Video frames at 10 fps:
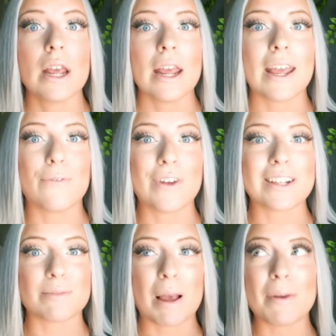If it's
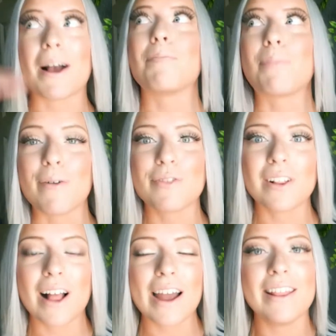maybe above the
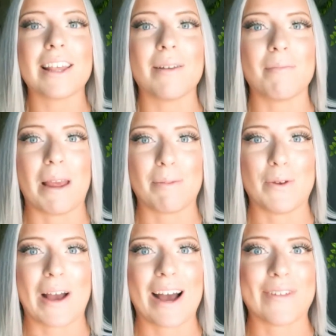line, then maybe you
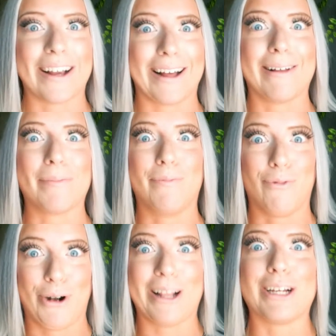have like a
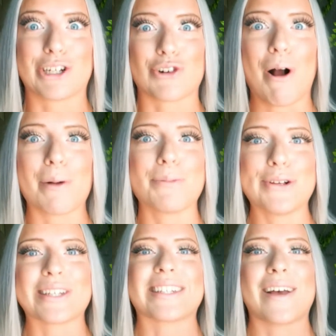really strong boost
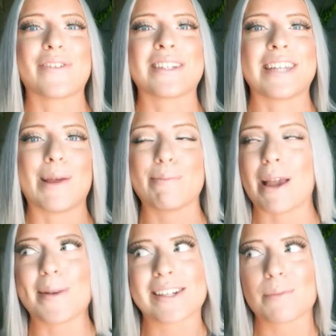of self-esteem, and
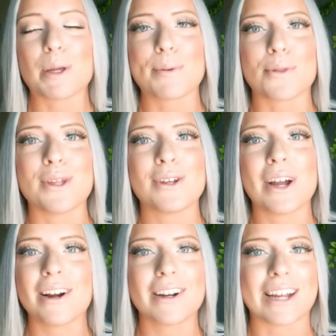maybe some people think you're
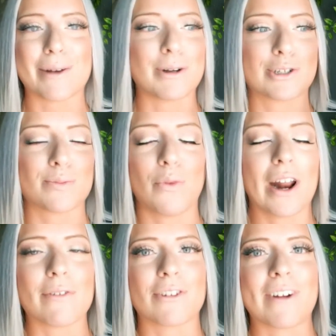arrogant, which
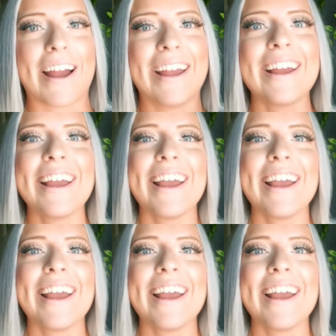whatever, right?